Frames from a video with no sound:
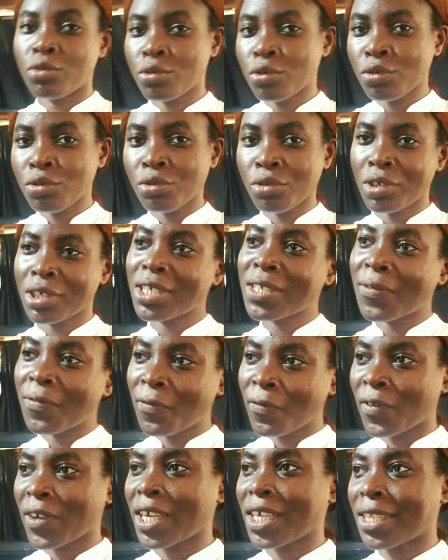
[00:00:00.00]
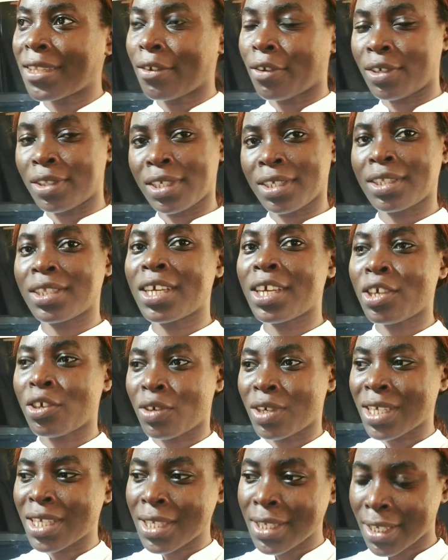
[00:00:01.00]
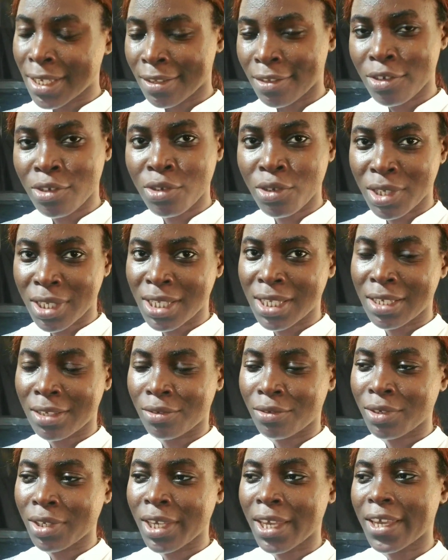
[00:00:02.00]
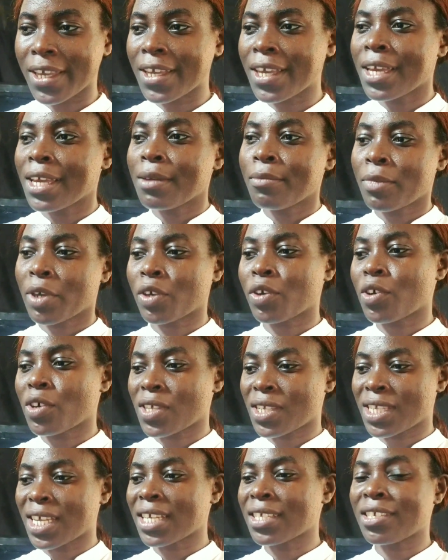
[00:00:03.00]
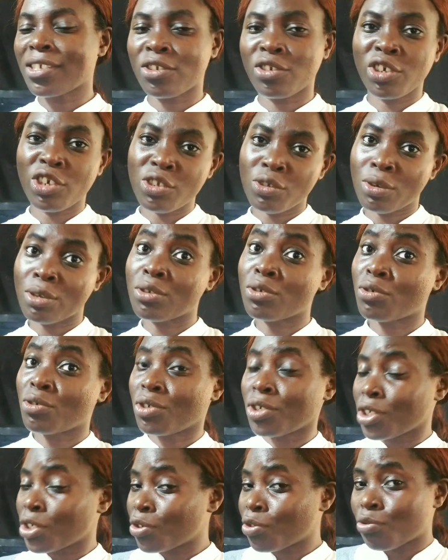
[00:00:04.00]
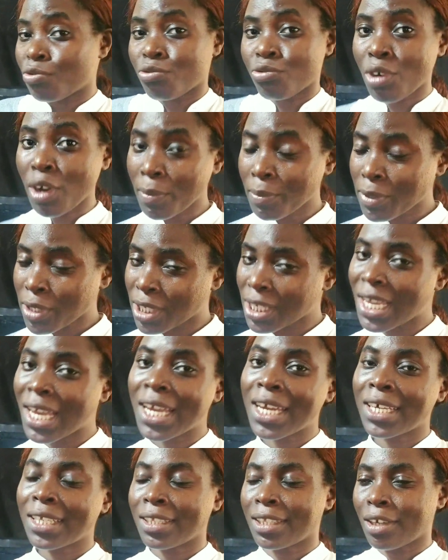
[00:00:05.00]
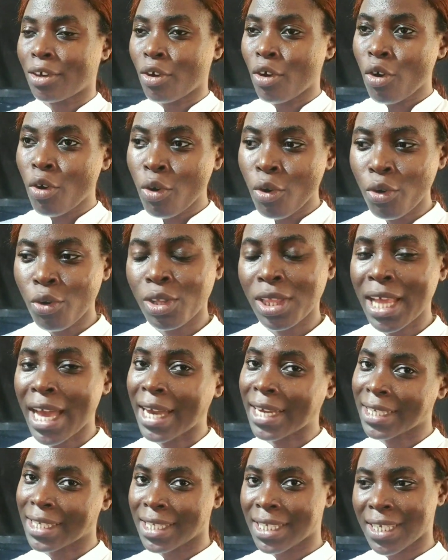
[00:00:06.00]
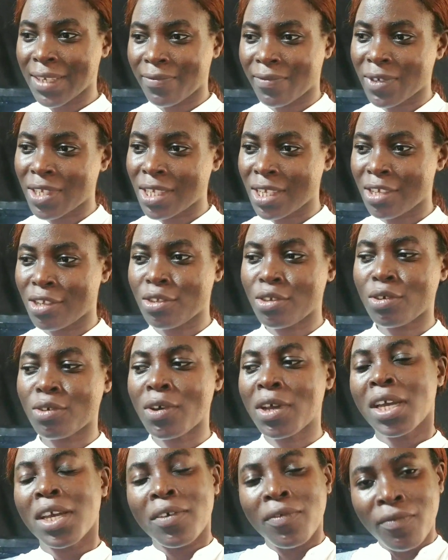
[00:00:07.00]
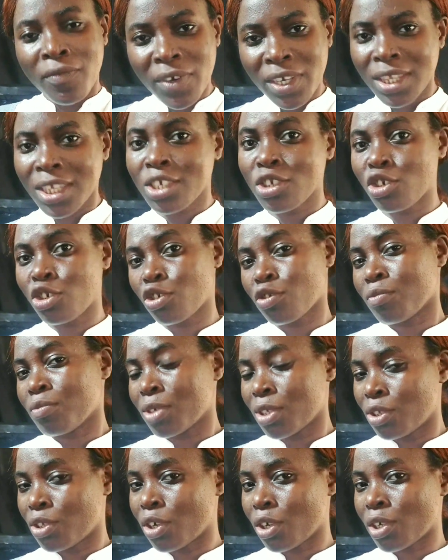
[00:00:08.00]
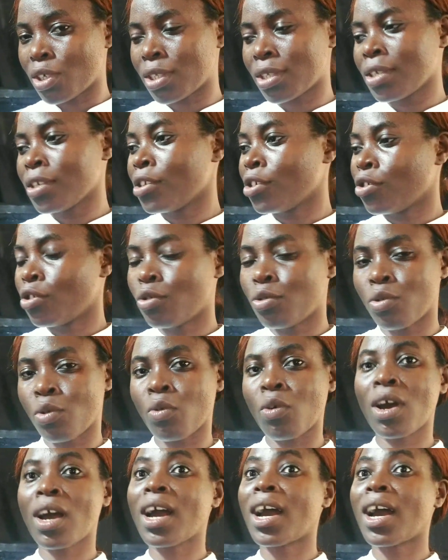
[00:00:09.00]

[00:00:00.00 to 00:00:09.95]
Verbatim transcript: Do not feed on the day you intend sorting, okay? Because that is just going to disrupt the whole activity. So feeding should be done, you know,